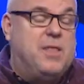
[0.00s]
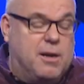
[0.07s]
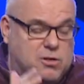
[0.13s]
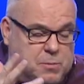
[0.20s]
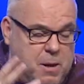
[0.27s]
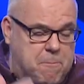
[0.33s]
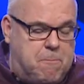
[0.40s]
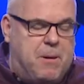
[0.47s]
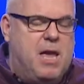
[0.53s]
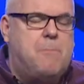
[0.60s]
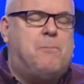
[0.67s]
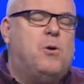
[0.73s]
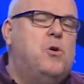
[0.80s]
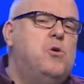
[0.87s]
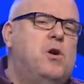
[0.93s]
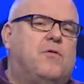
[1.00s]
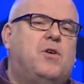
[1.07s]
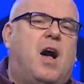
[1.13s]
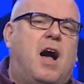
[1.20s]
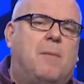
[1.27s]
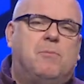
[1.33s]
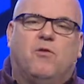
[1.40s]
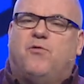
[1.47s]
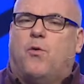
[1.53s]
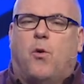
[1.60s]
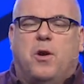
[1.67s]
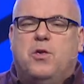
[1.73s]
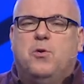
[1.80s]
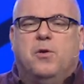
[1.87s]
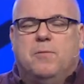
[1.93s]
there's been people who have gone
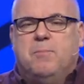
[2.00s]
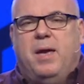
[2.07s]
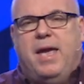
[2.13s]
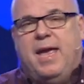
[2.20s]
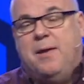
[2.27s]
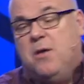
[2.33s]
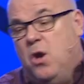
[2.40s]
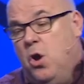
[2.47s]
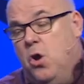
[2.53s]
before you and me